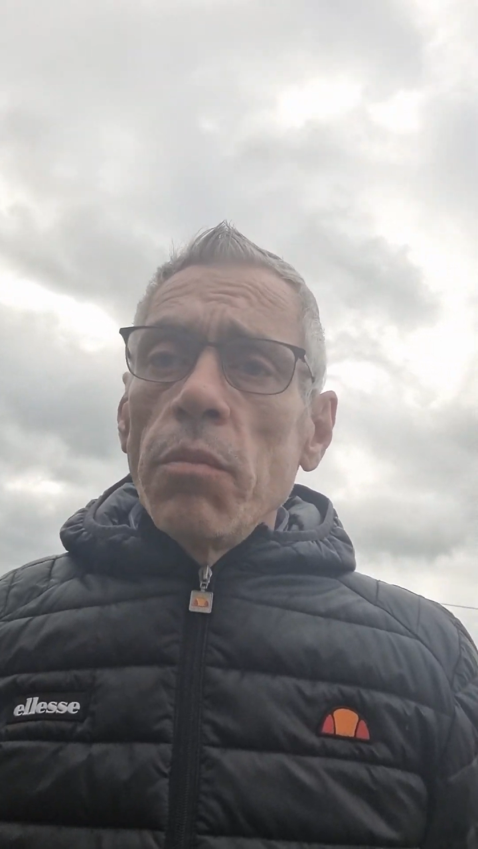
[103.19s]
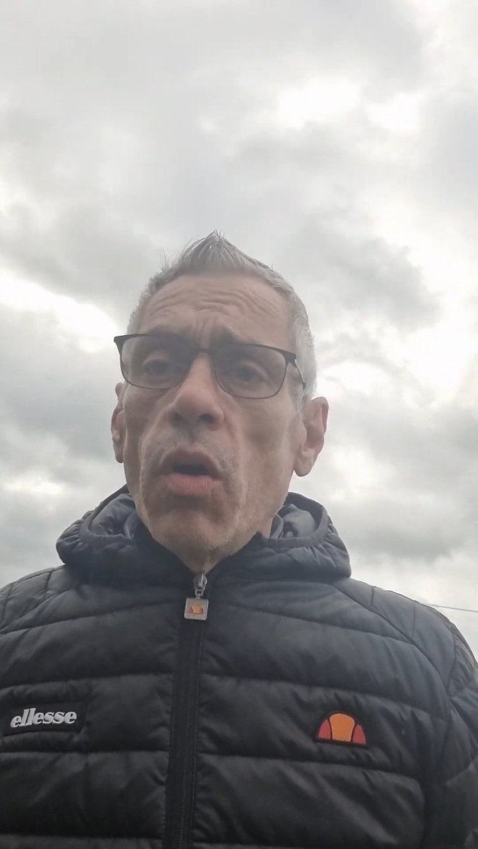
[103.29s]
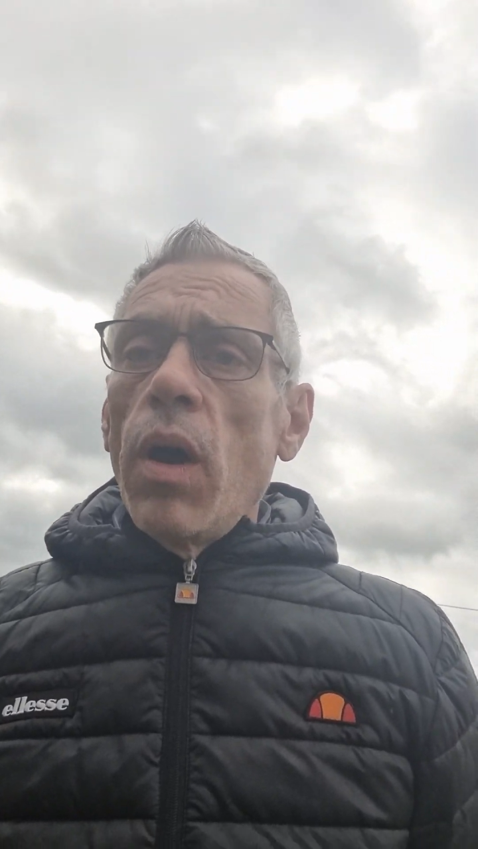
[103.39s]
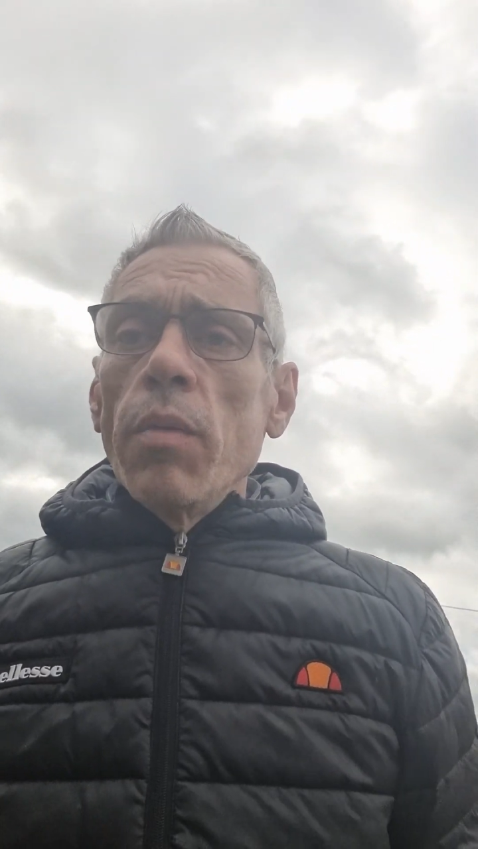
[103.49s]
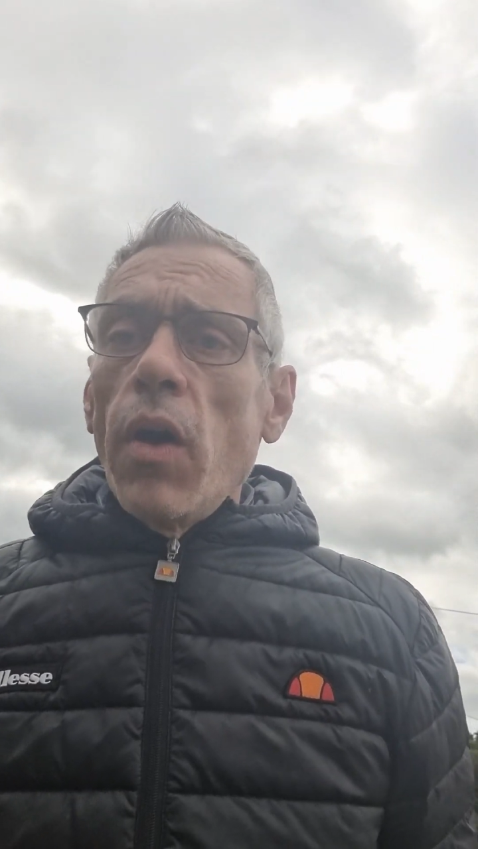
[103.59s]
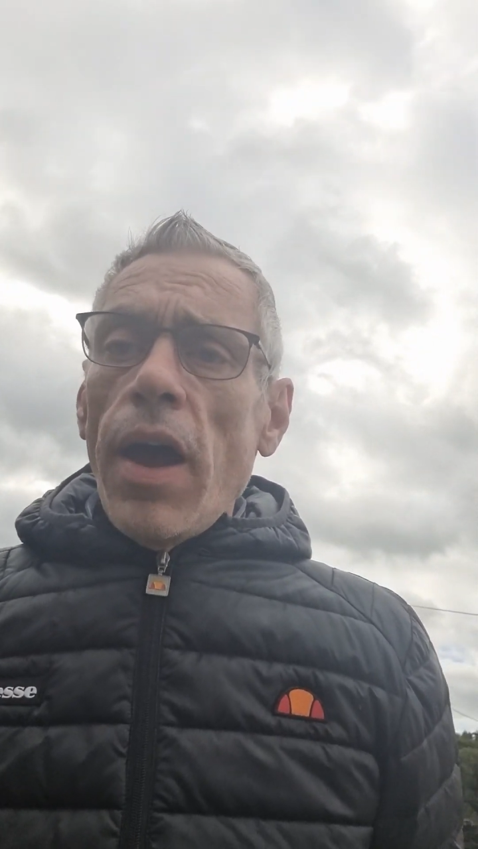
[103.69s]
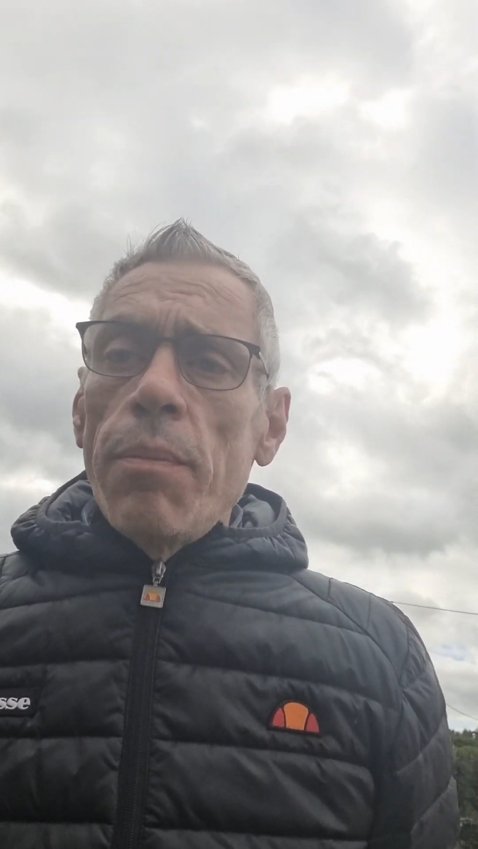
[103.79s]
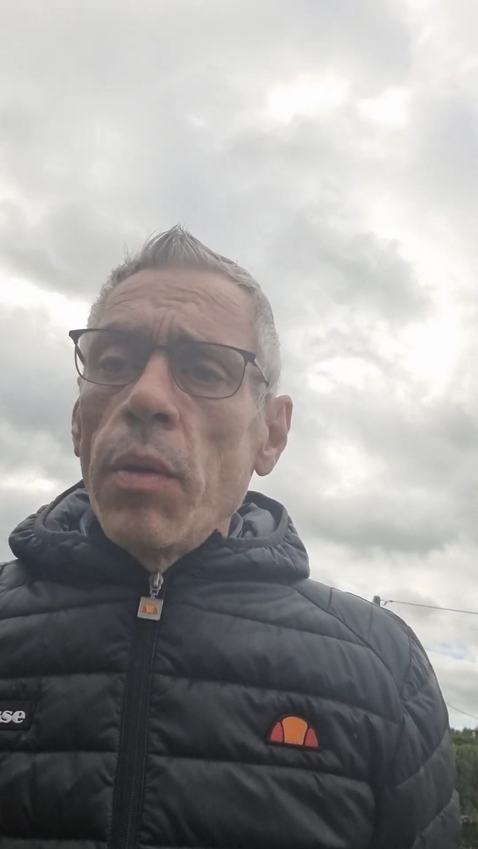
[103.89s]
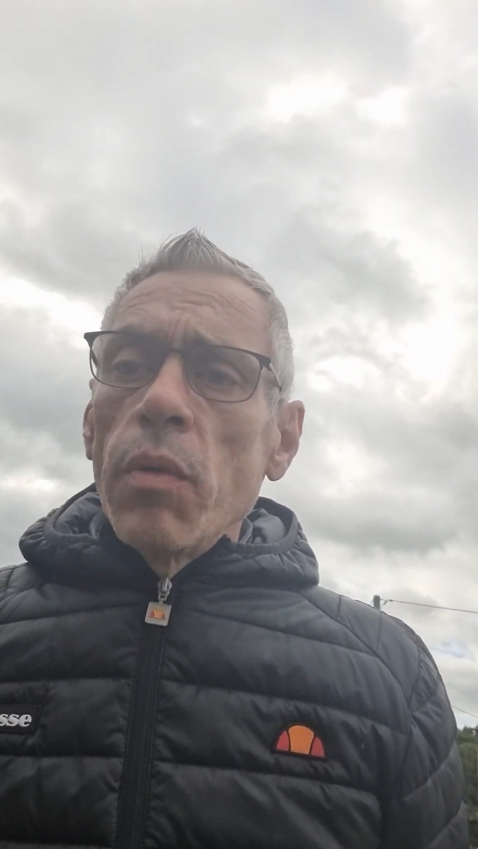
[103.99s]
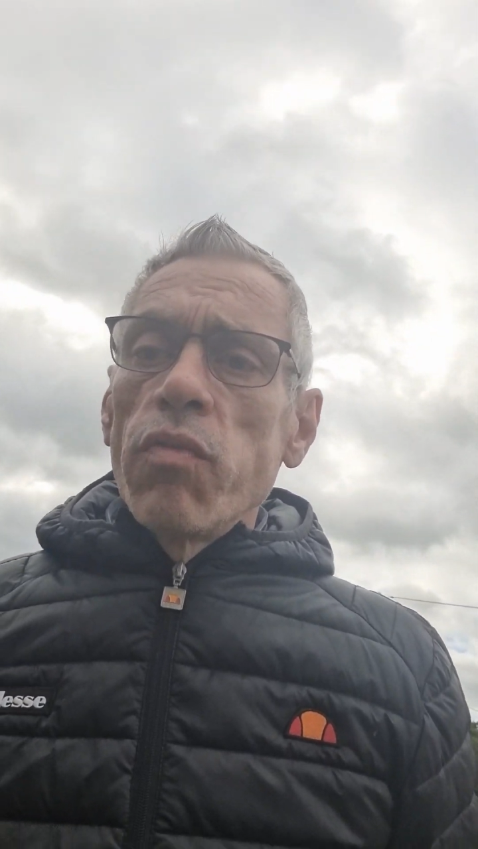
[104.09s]
not
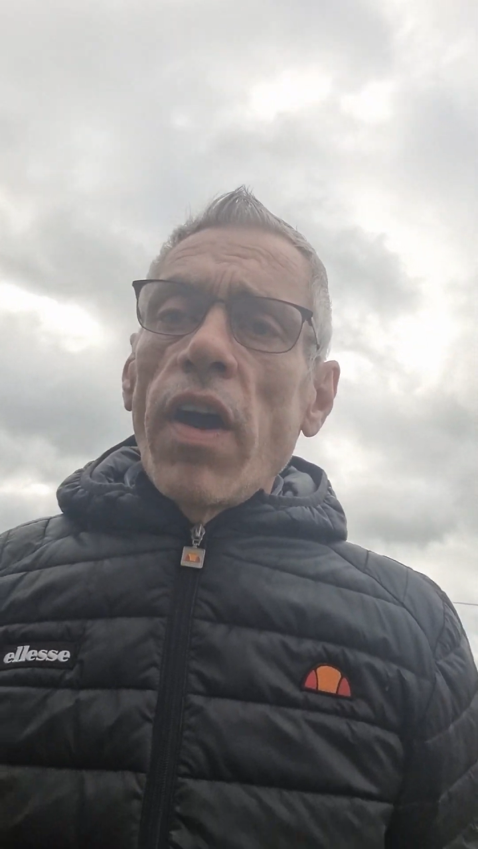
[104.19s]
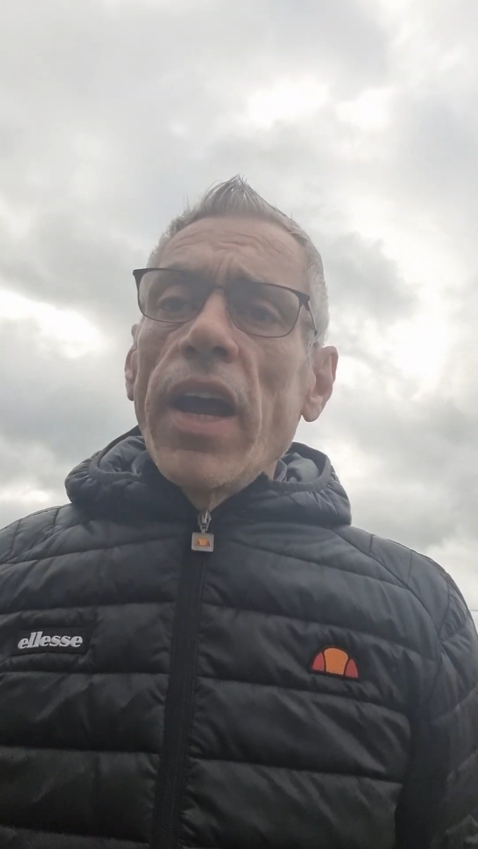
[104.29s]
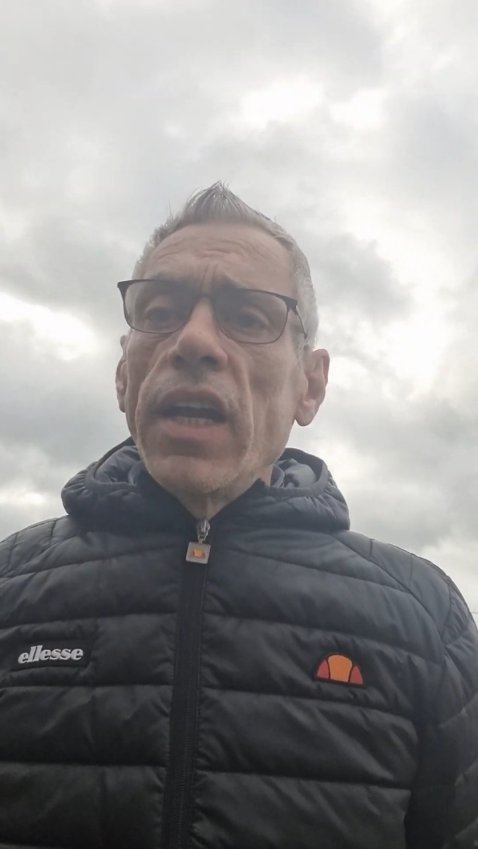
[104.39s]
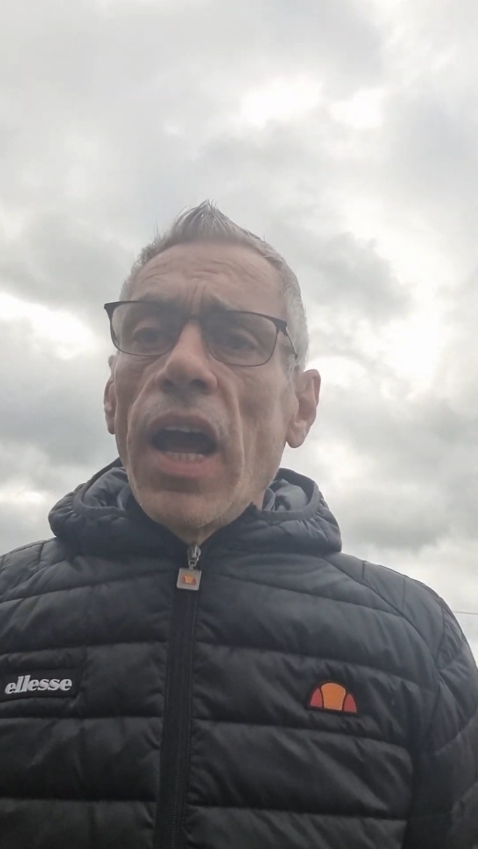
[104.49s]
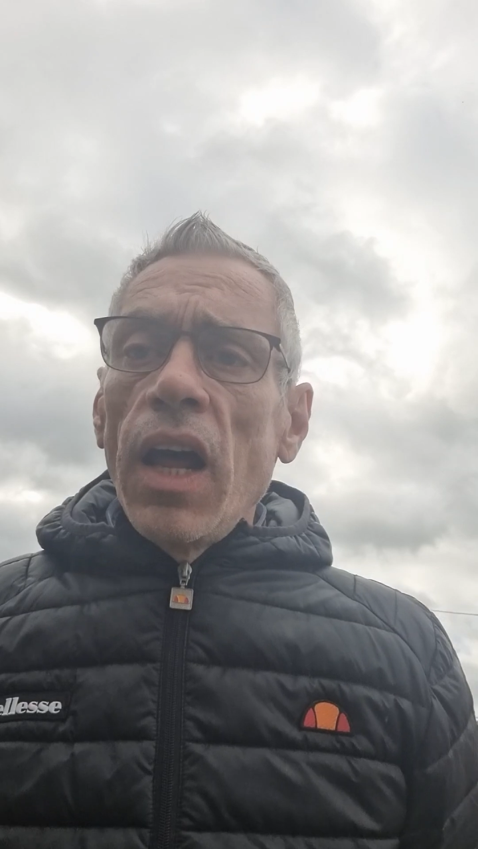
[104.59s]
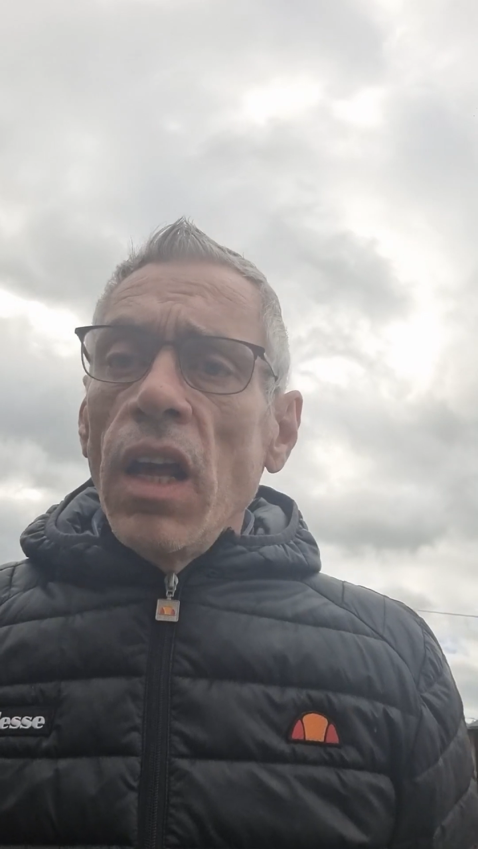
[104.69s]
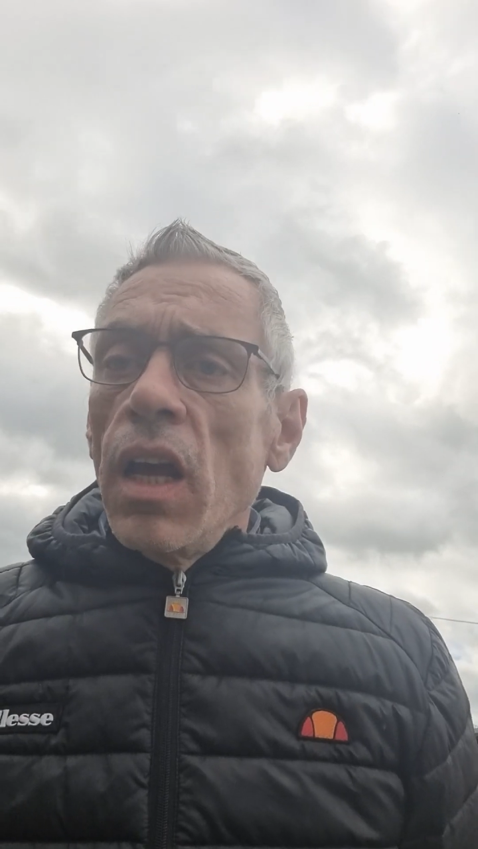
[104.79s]
happy with Rayner.